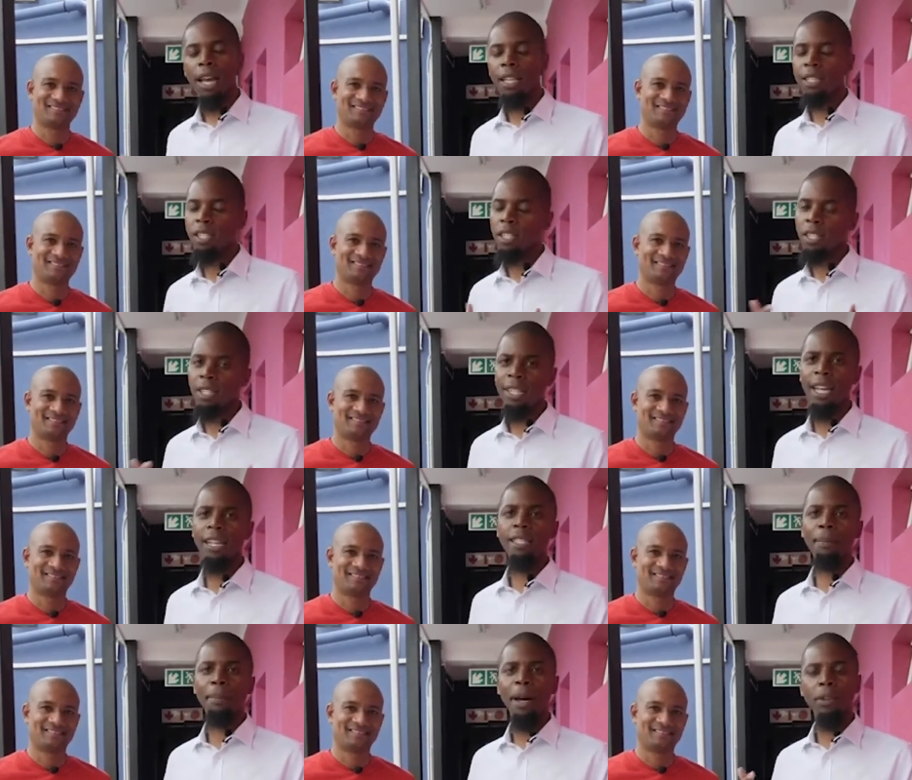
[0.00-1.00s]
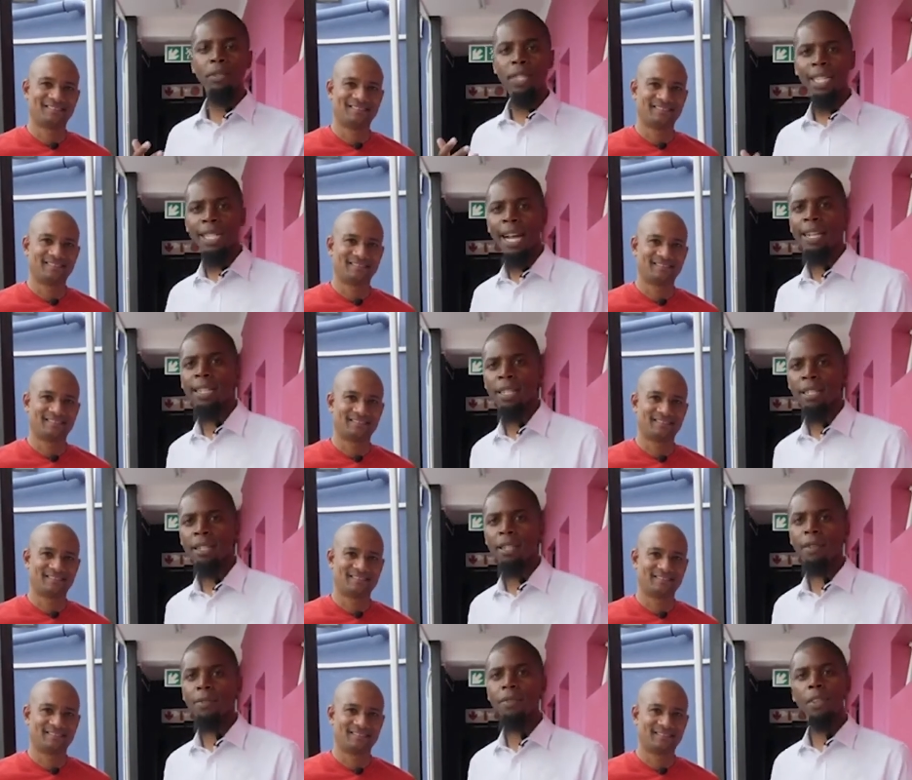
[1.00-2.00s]
Speaker 1: it just takes about starting.
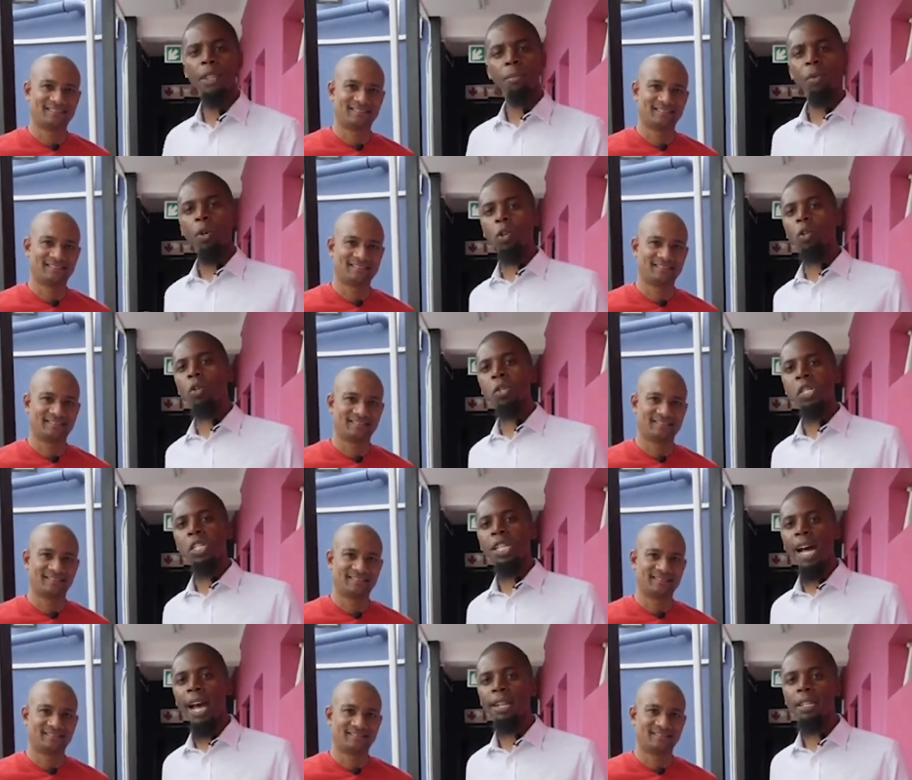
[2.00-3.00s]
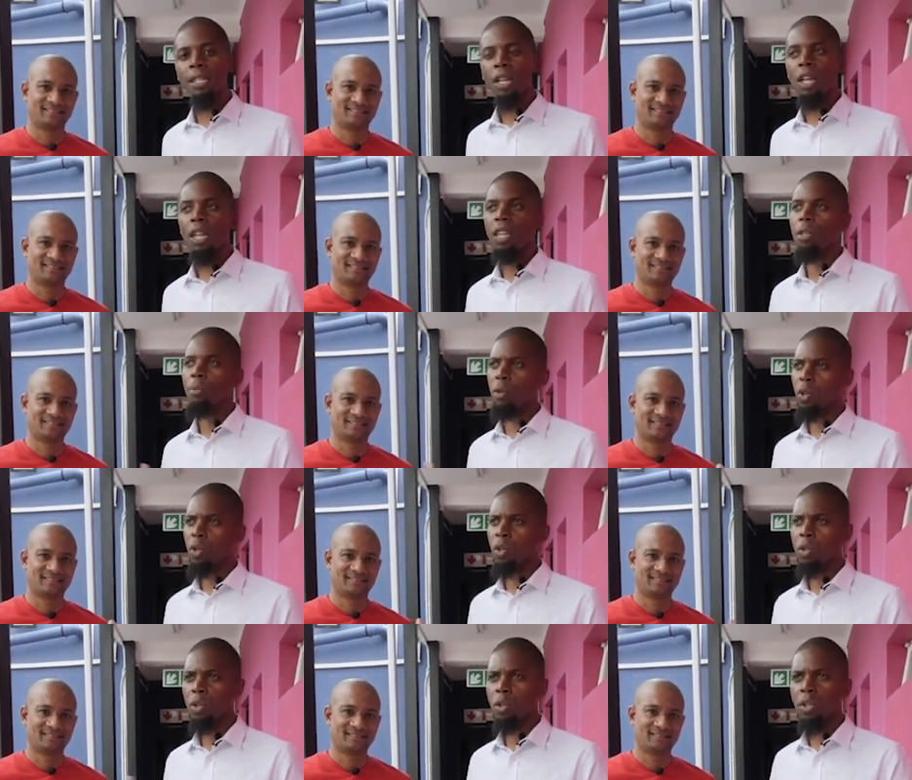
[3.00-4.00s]
The more you start, the
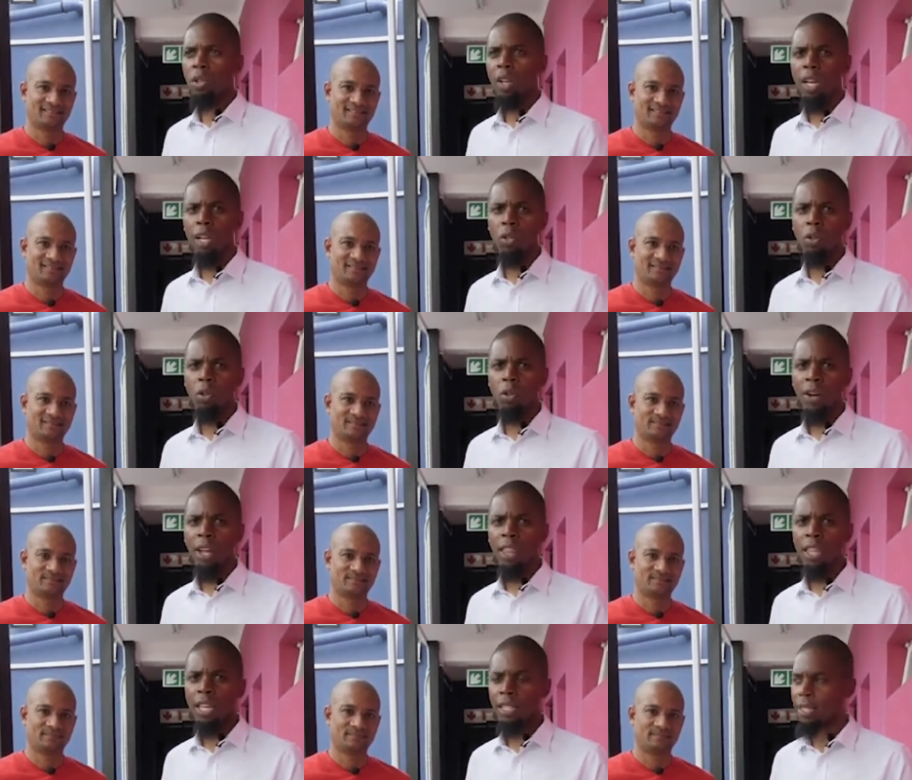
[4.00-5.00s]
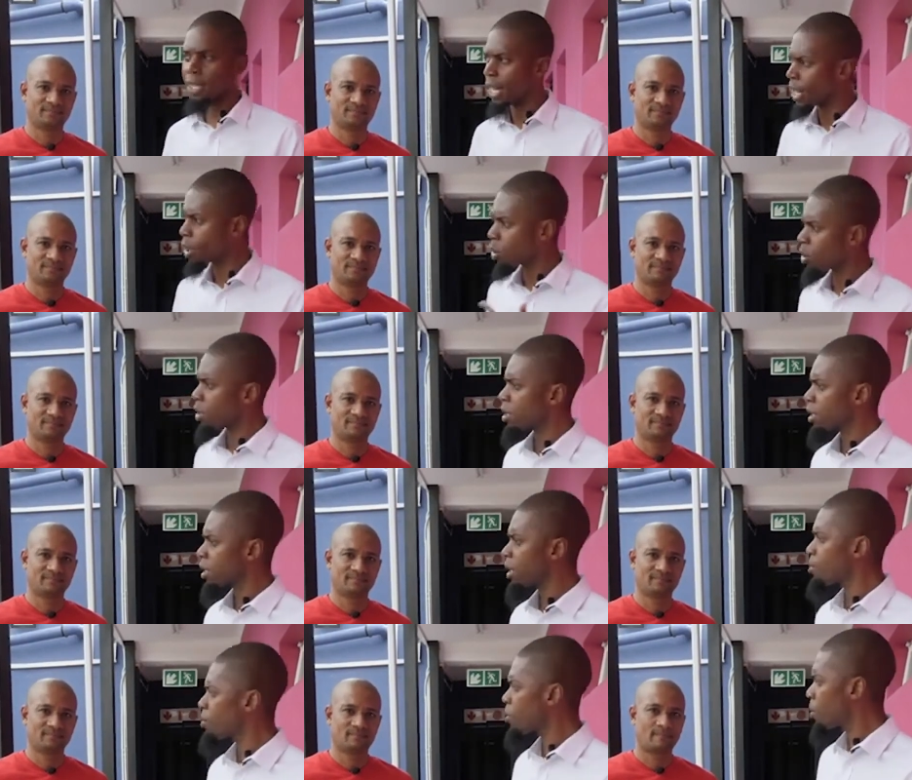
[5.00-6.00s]
more you can, you can do great things. Any
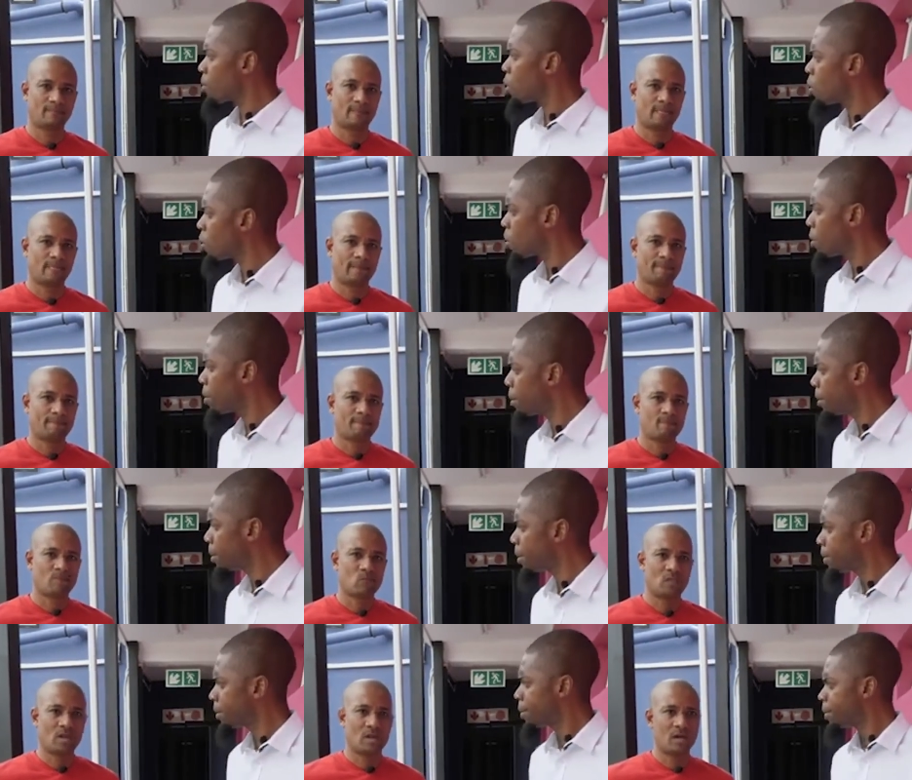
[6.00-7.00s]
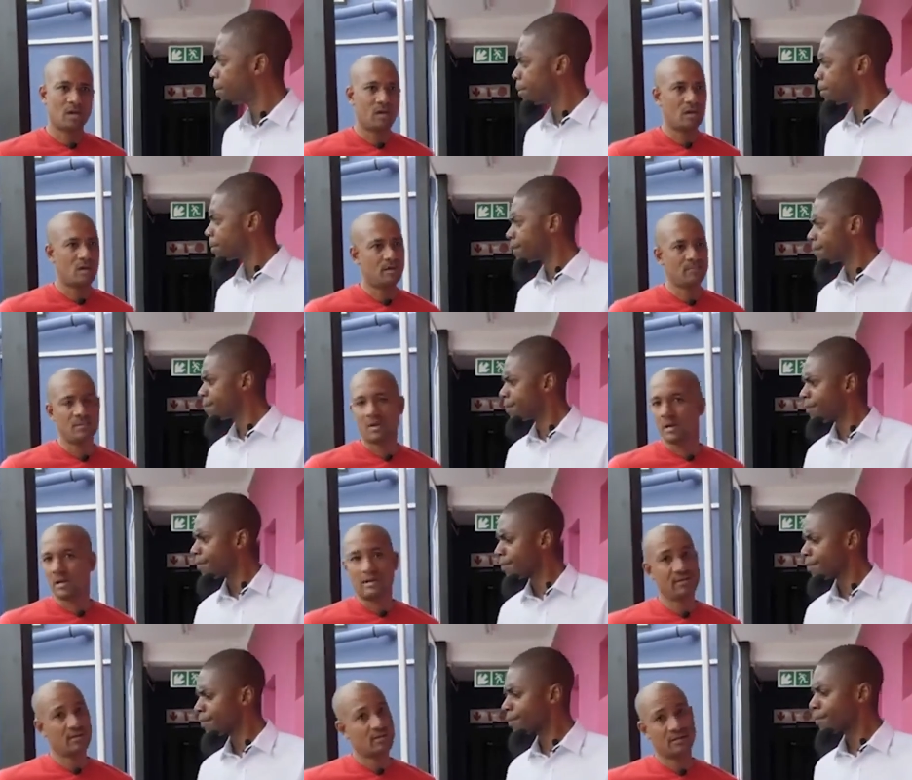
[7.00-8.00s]
Speaker 2: closing tips from you? Um,
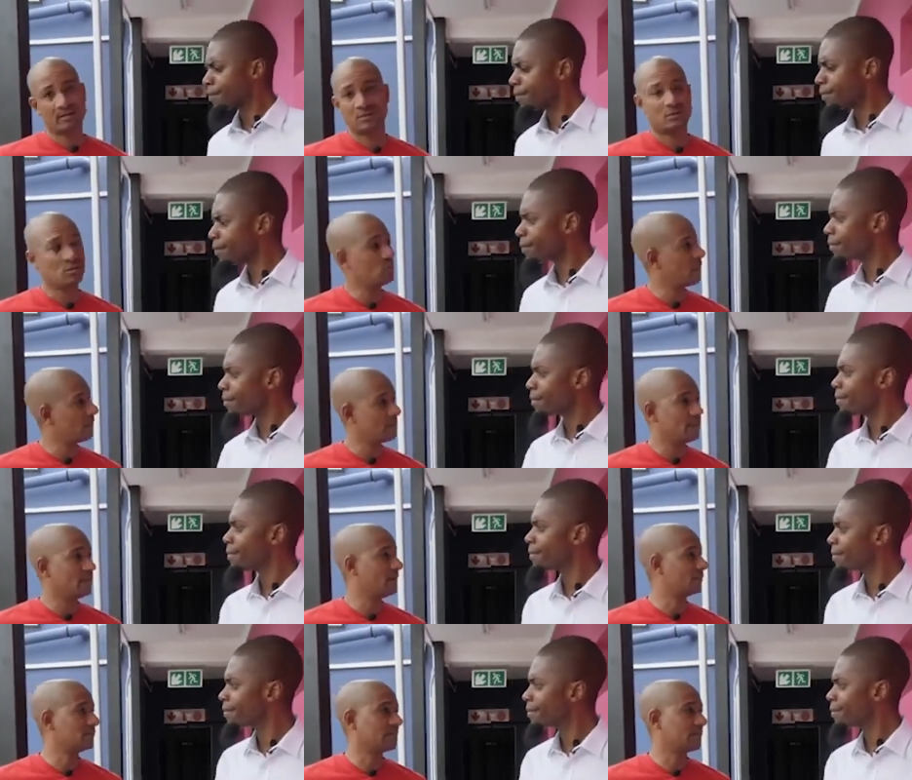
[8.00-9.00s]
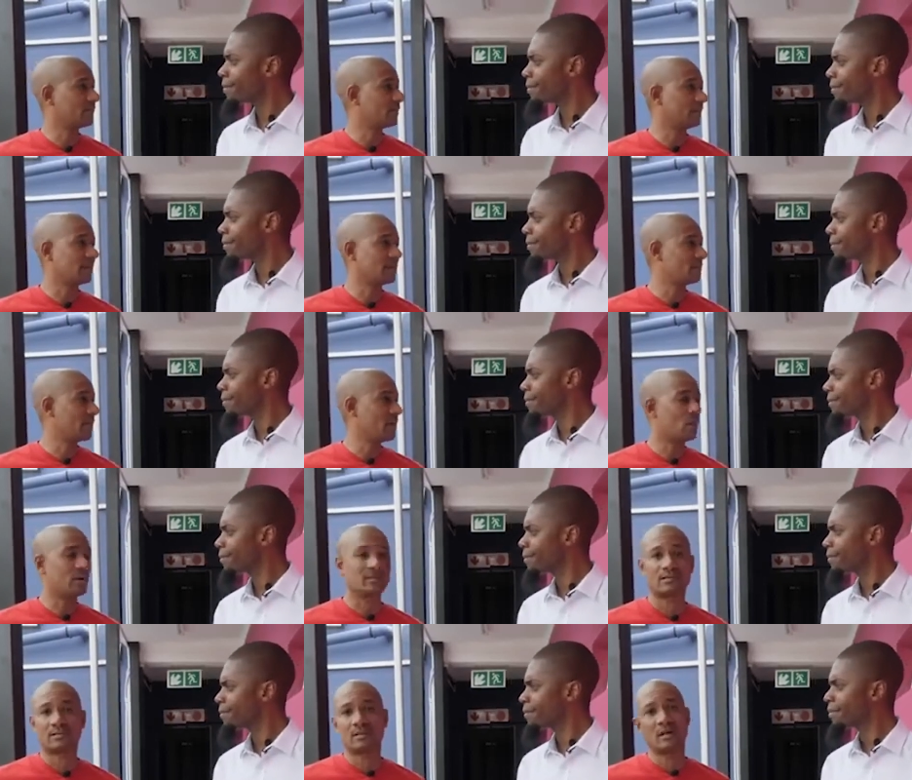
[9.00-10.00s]
yeah, I think that's a good one there. I think that's my
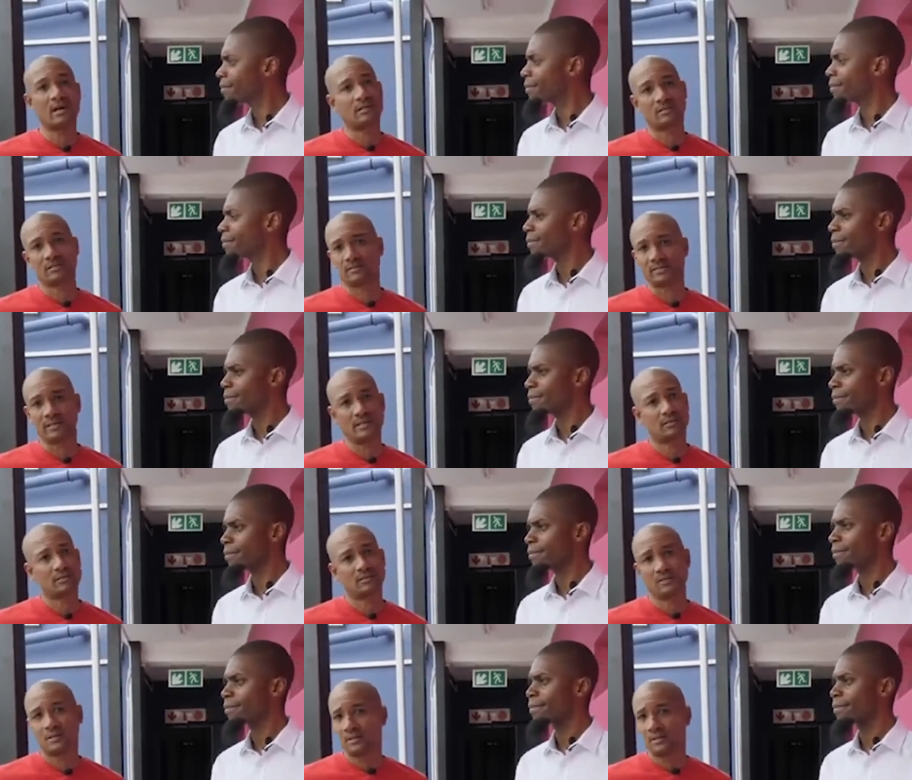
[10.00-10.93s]
one. Start, right?